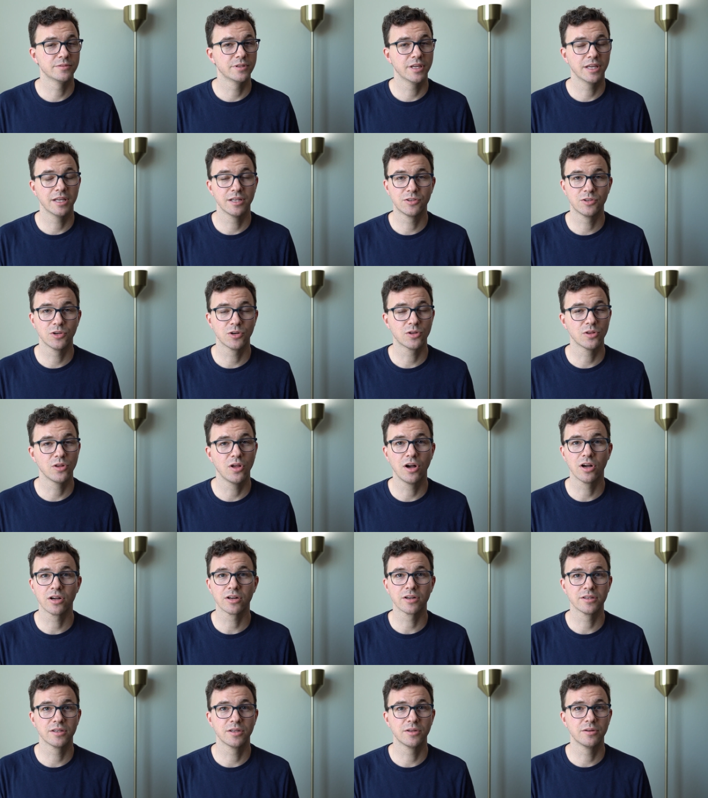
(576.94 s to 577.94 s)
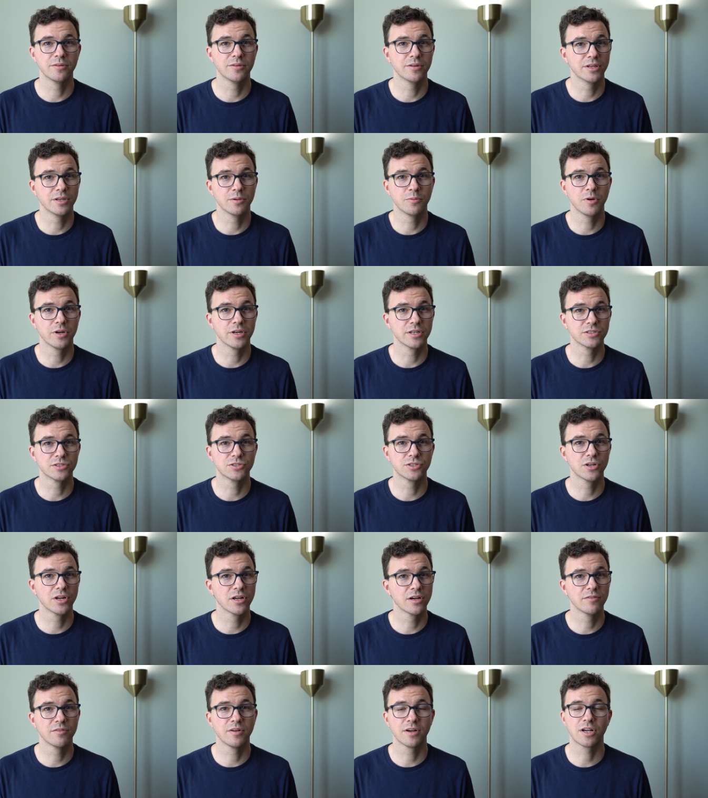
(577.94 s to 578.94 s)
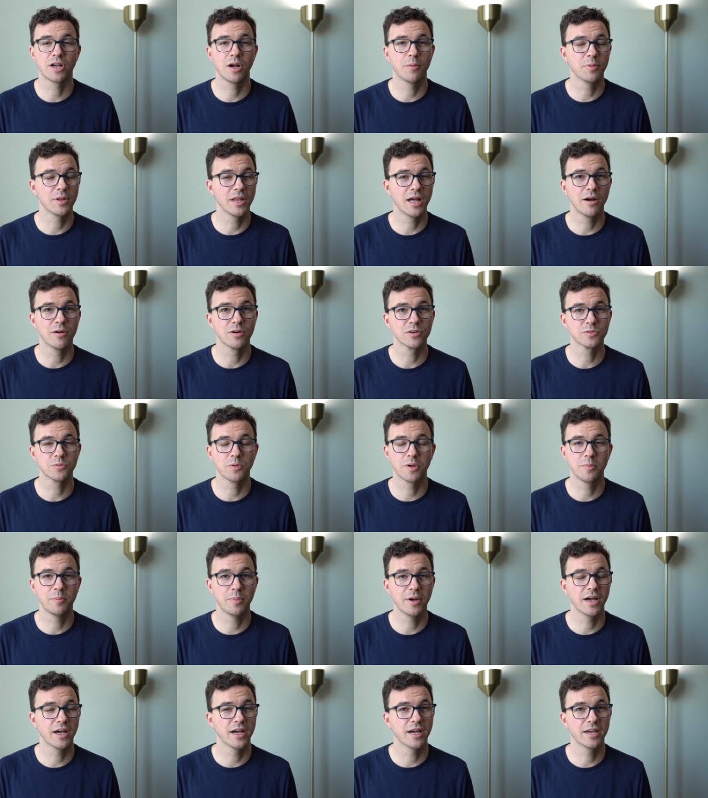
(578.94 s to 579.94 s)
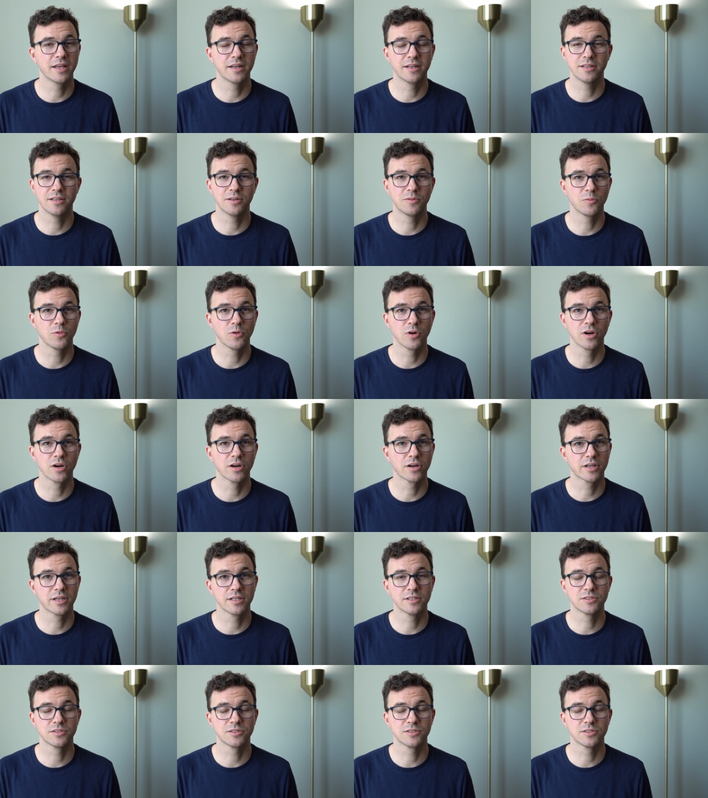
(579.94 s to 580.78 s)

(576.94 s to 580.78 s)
it took longer than what it should have. A couple hours went by and it didn't work.